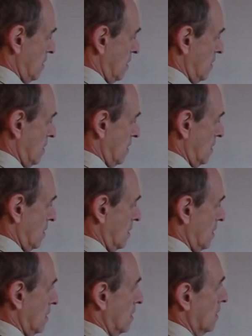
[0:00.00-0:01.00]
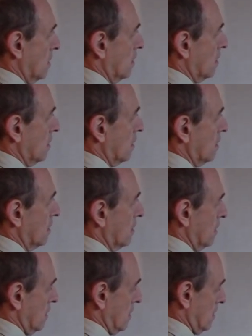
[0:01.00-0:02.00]

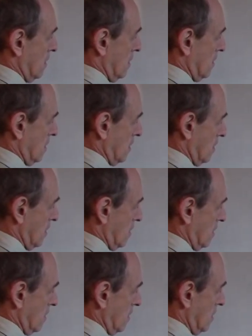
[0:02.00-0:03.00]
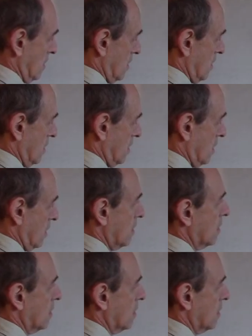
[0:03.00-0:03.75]
Nobody speaks.